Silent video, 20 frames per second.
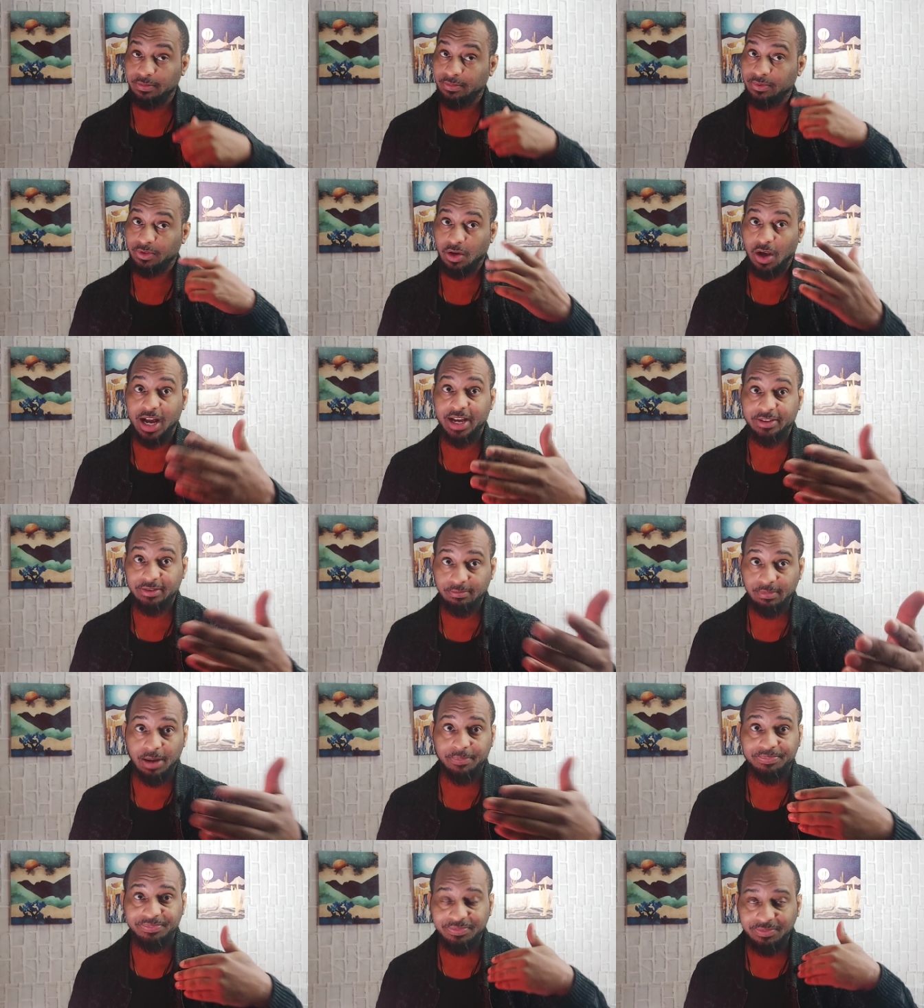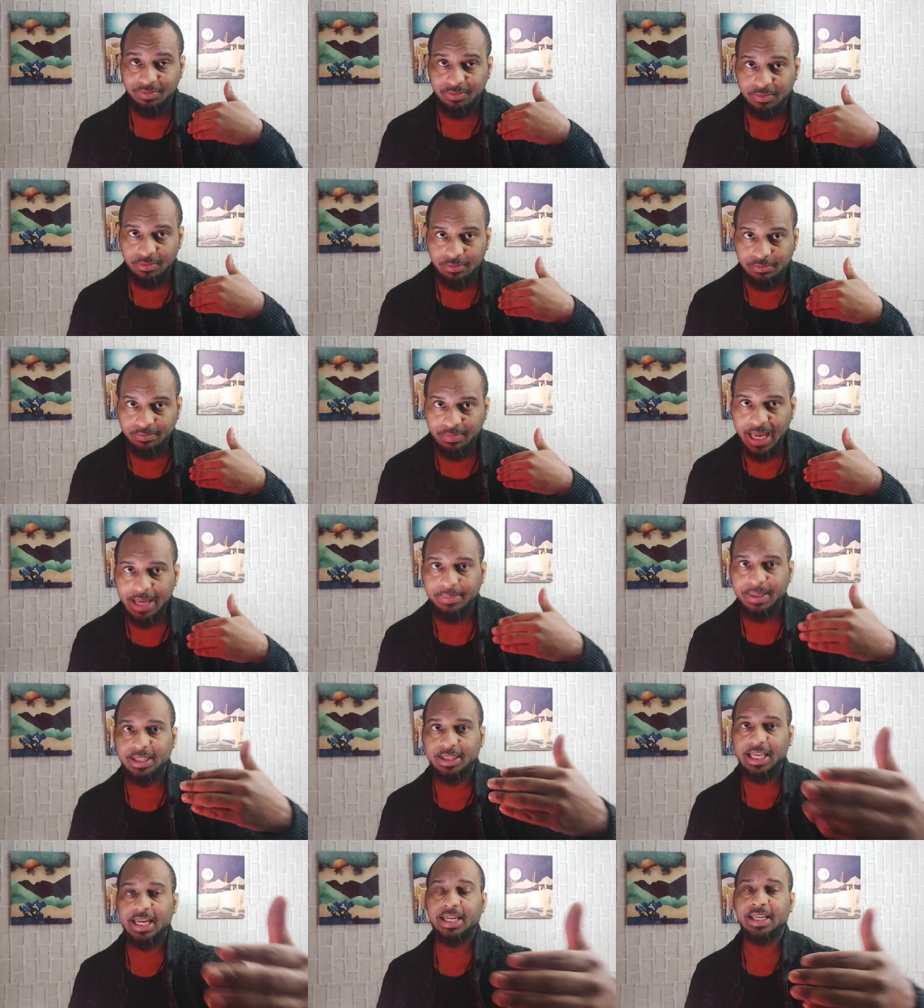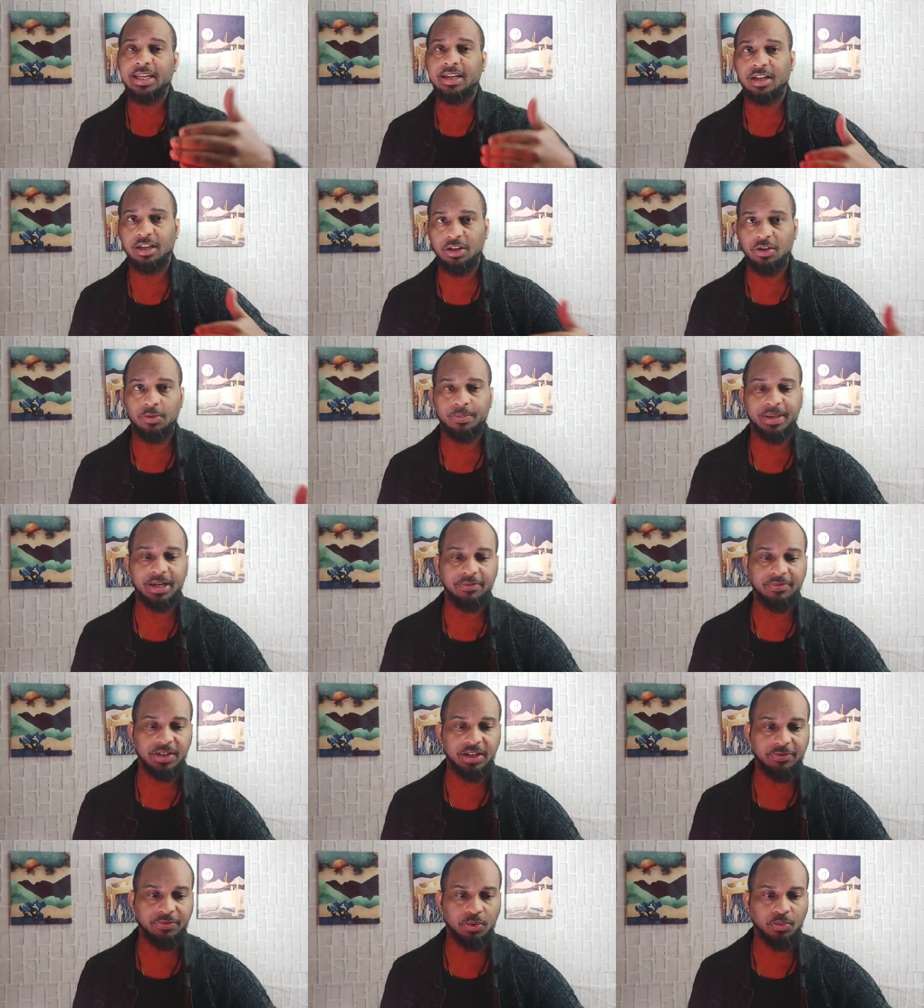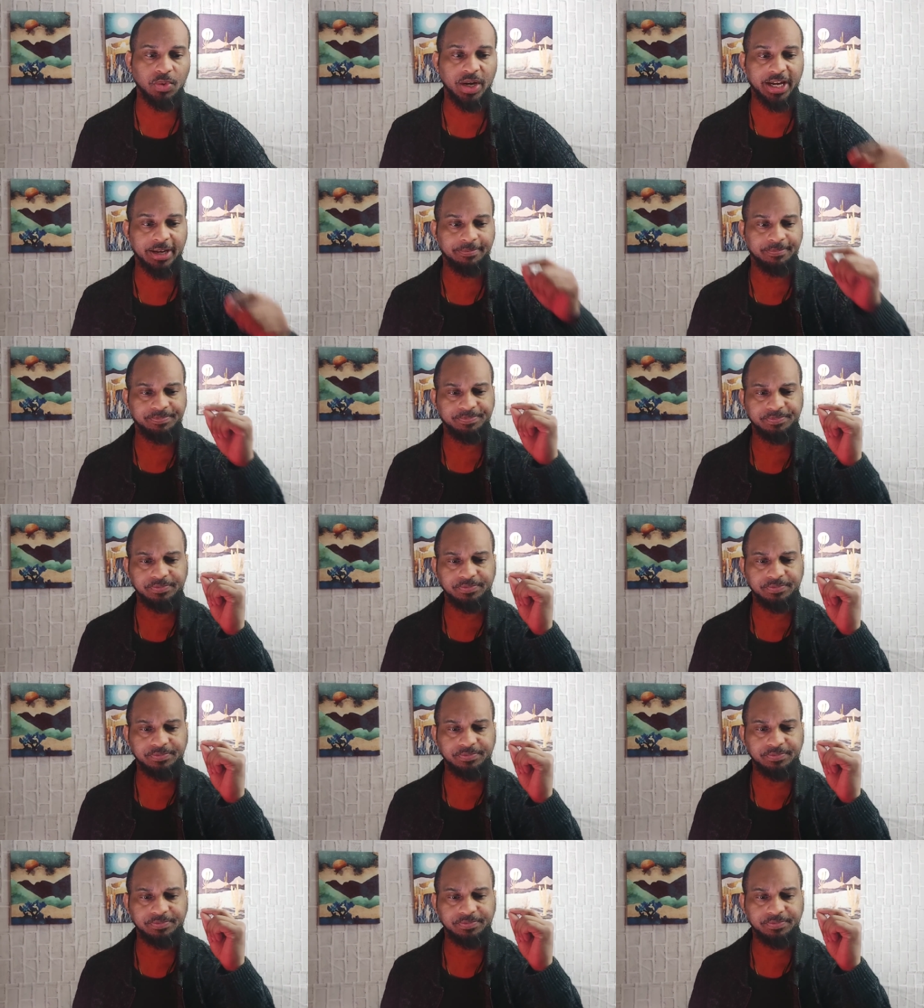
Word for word: So I, I'm maybe thinking in a little bit of a different way.